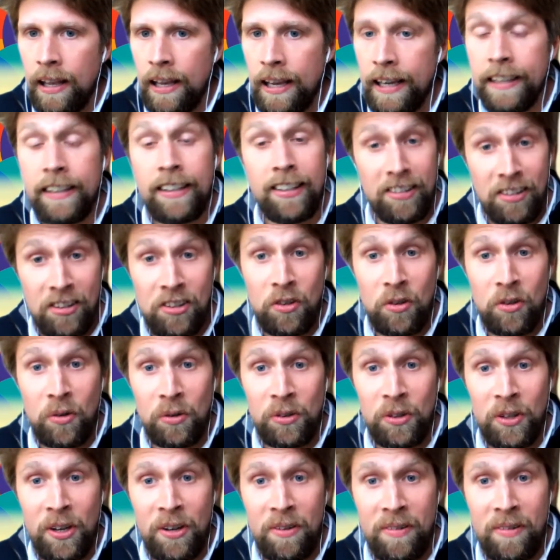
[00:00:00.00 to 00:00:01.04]
It is a
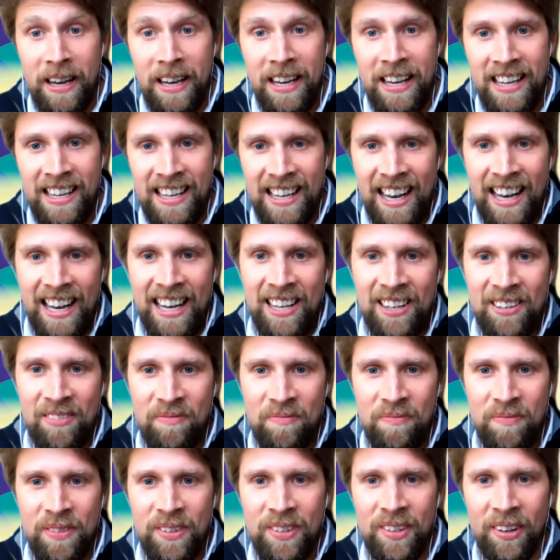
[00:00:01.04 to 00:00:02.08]
short survey,
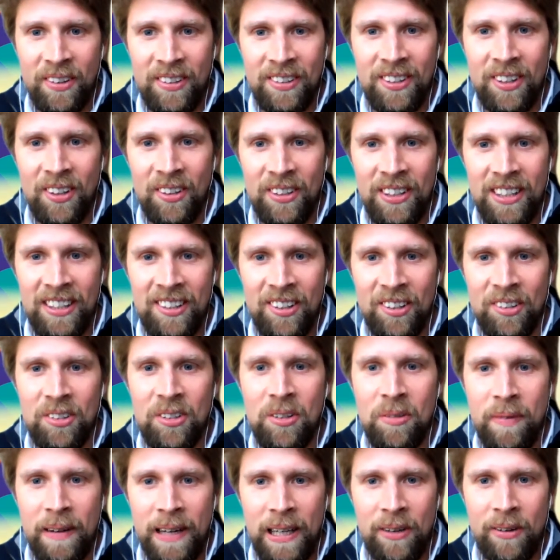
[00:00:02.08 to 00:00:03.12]
so it's not
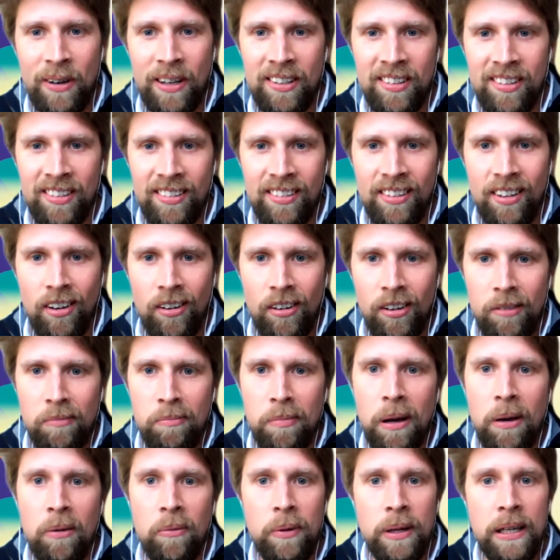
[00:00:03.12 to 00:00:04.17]
too many questions long,
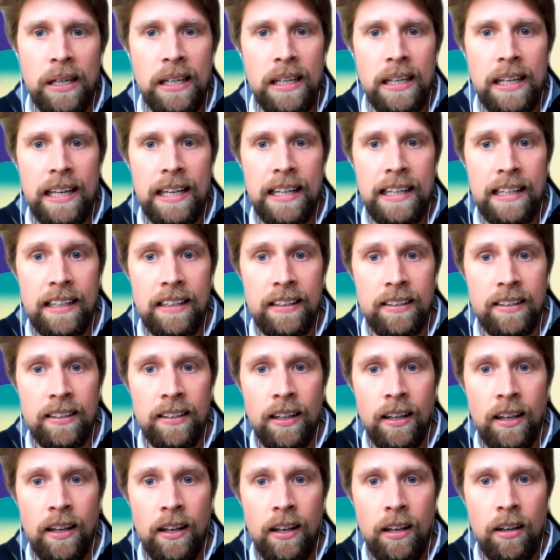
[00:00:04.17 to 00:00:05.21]
but it is
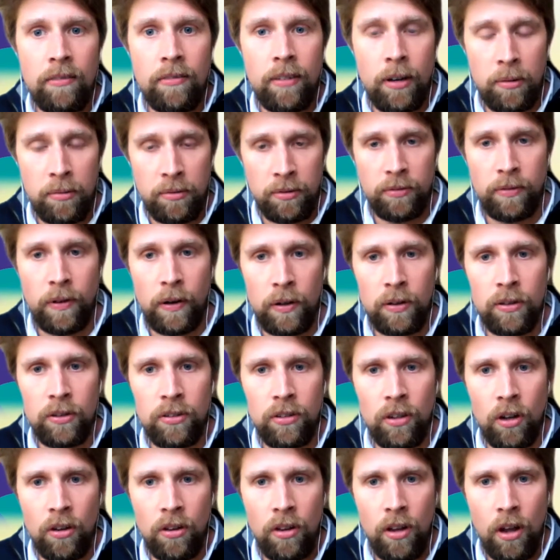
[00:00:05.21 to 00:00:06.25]
very much
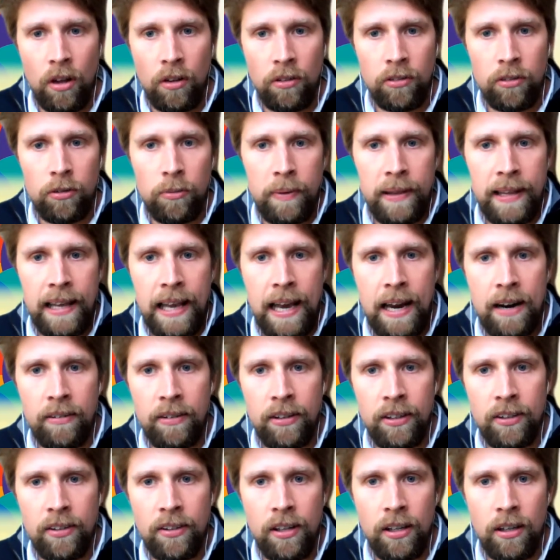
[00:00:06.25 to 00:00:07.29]
focused on some of the
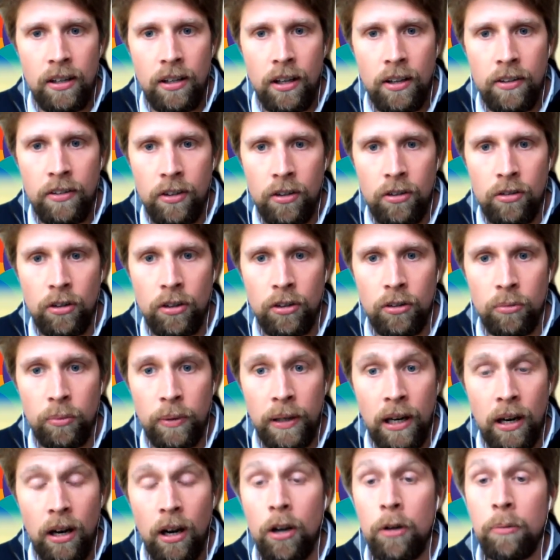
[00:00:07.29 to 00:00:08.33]
areas that, as a trust,
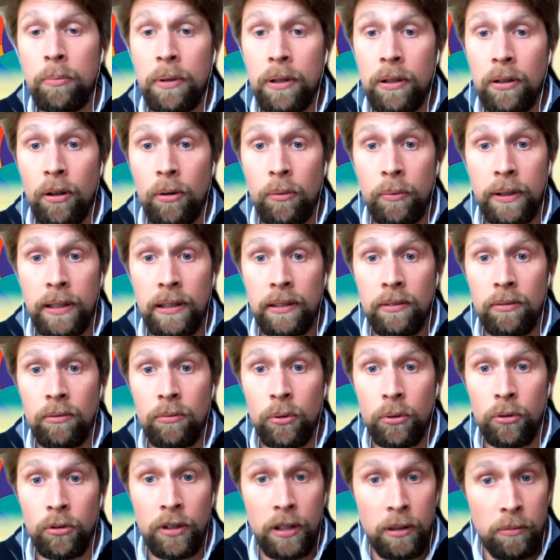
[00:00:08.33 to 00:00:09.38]
we are hoping that we
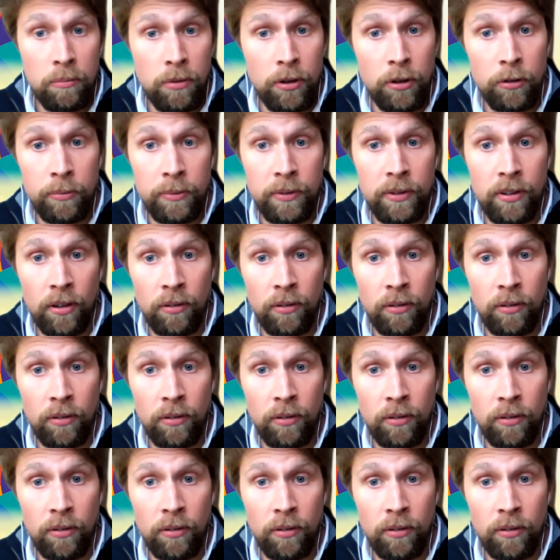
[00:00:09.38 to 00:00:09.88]
will see improvements